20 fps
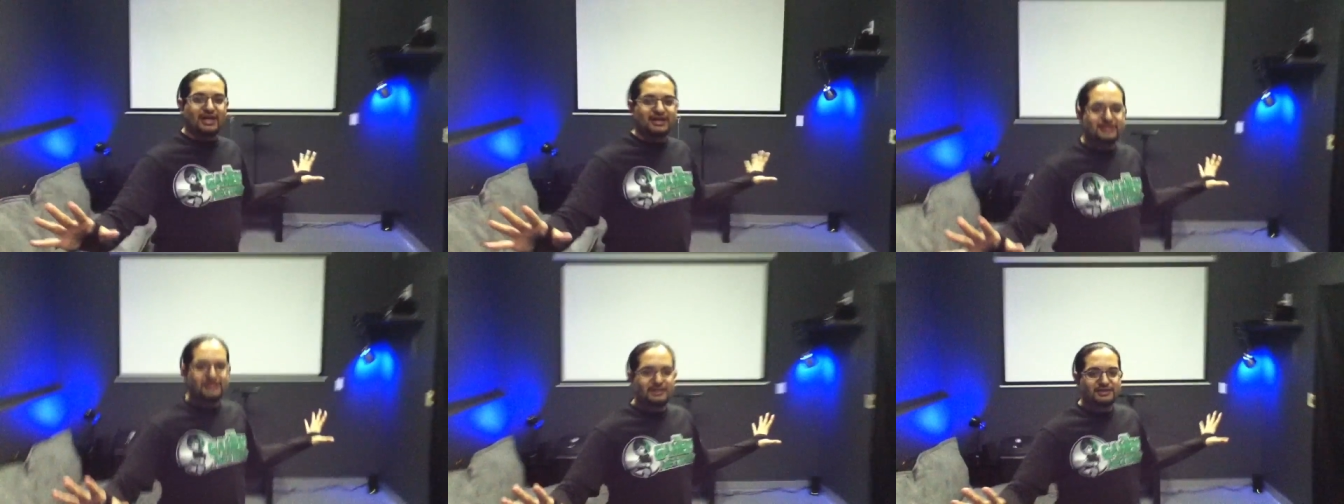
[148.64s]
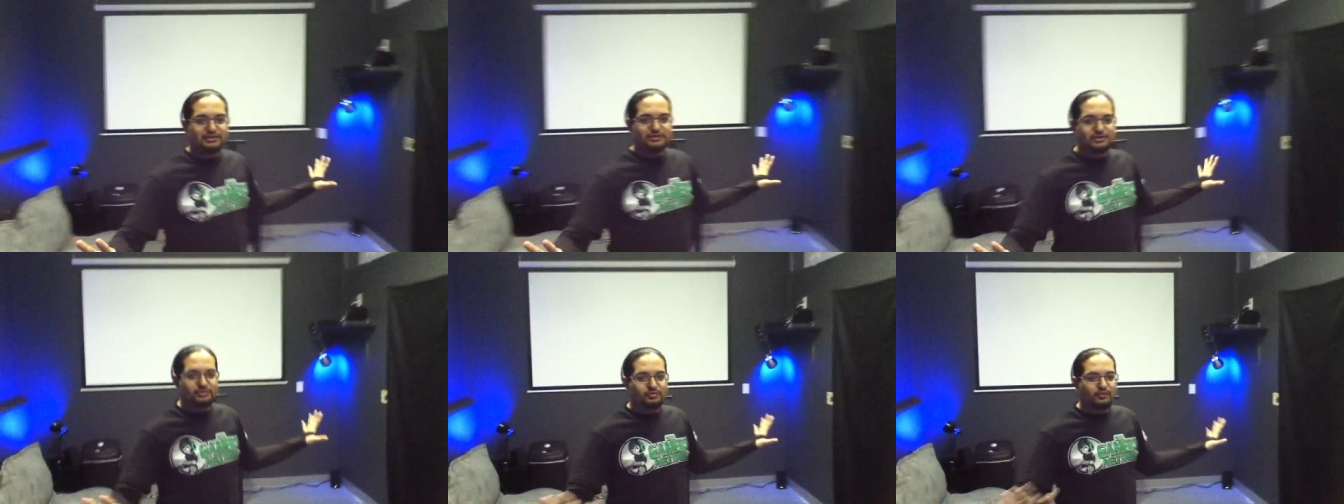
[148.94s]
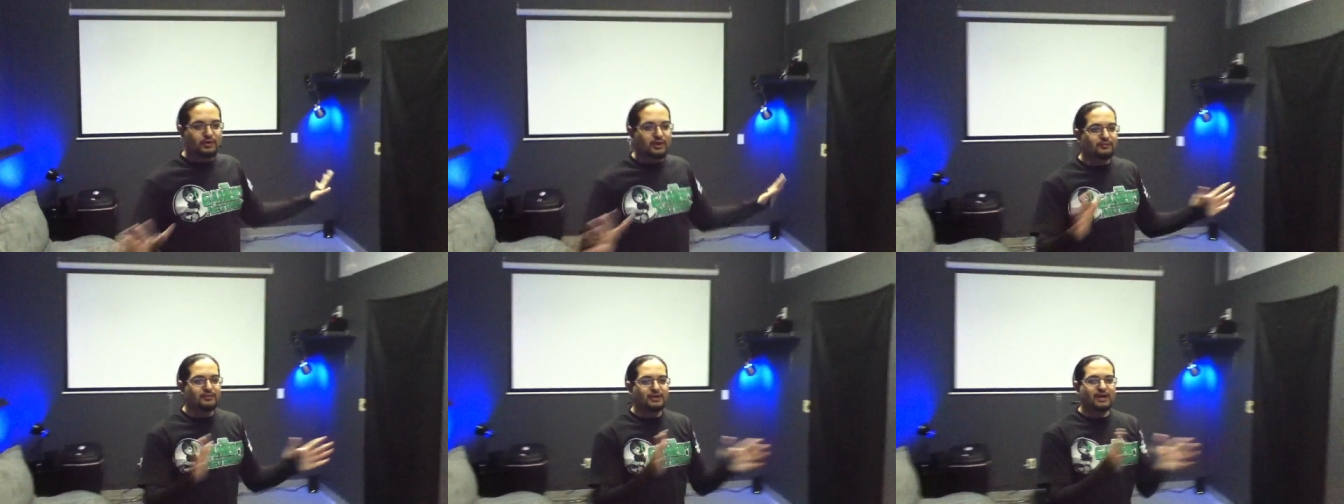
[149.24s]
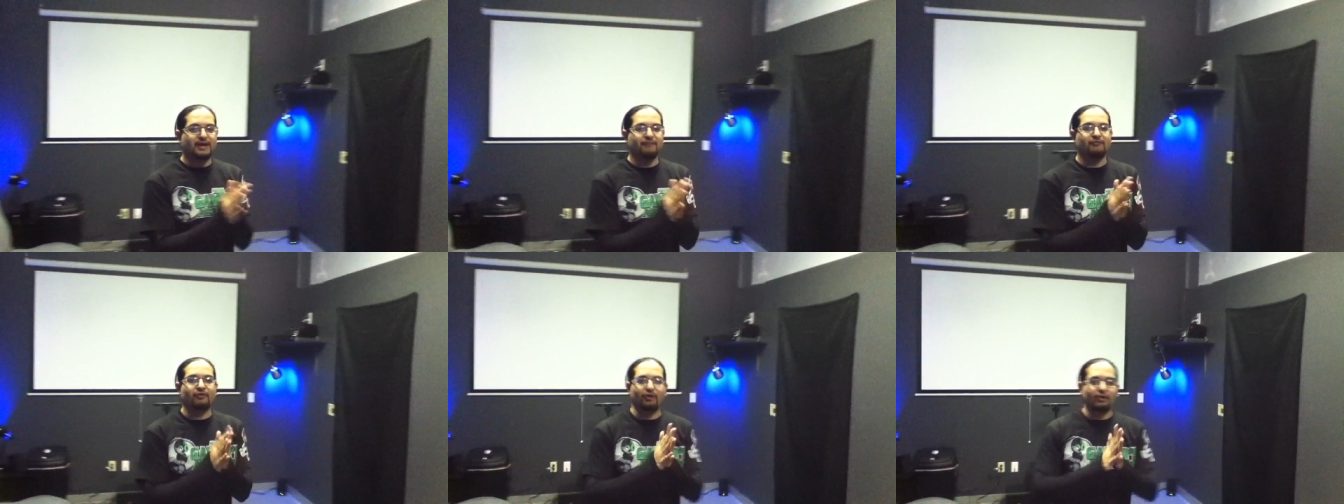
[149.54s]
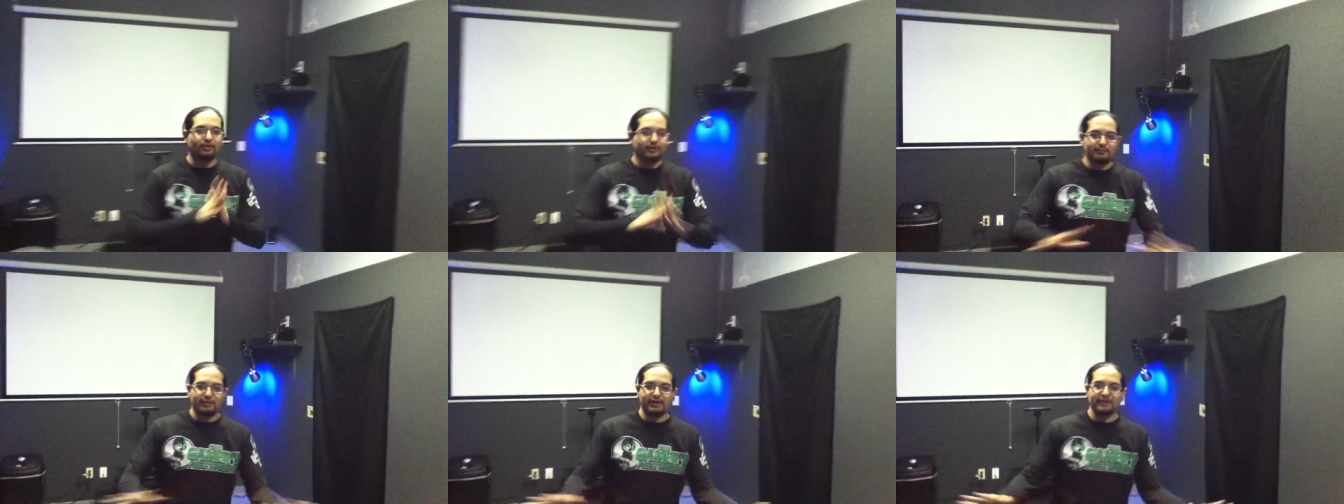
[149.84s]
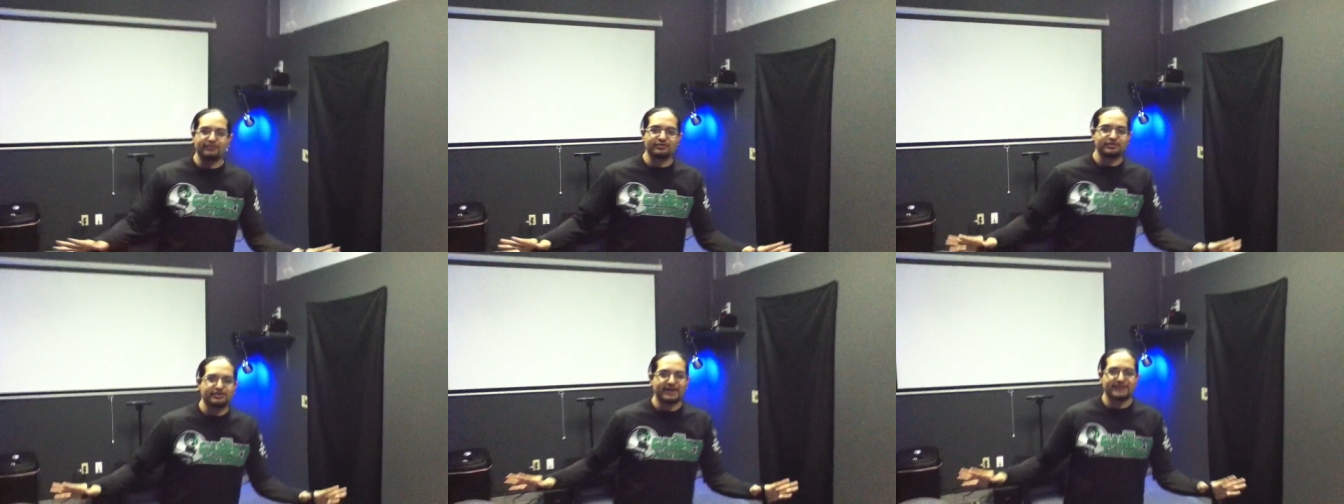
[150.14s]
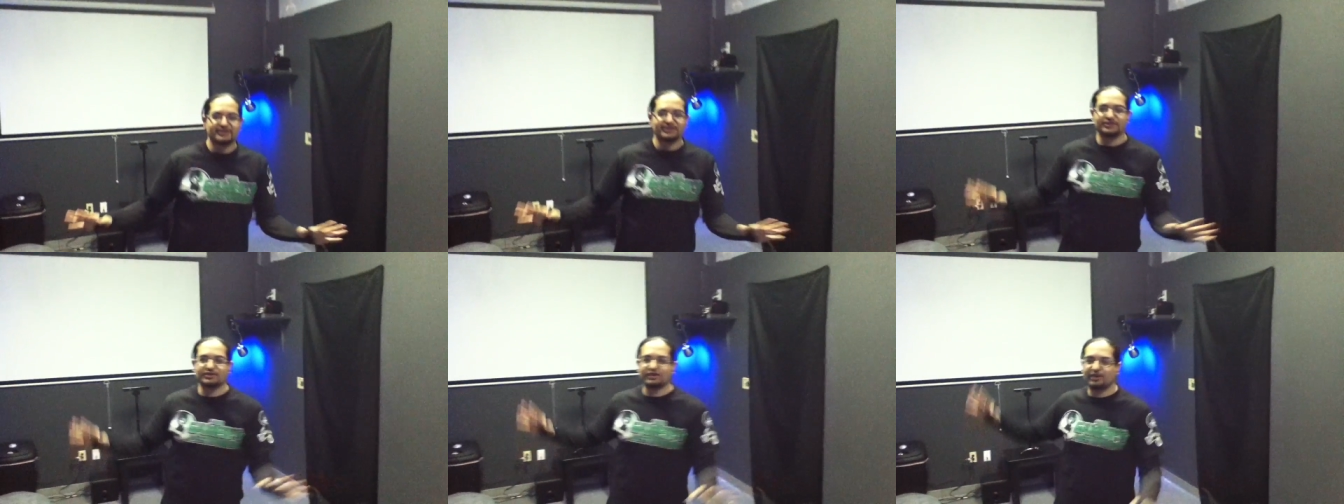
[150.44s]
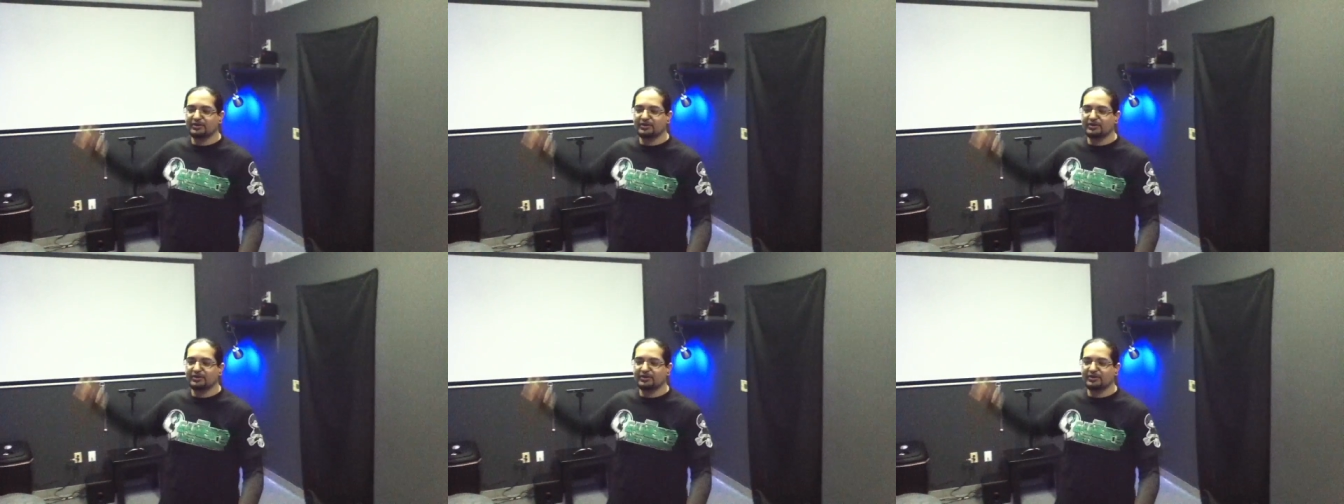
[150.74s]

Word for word: dancing as you want. We have all the Michael Jackson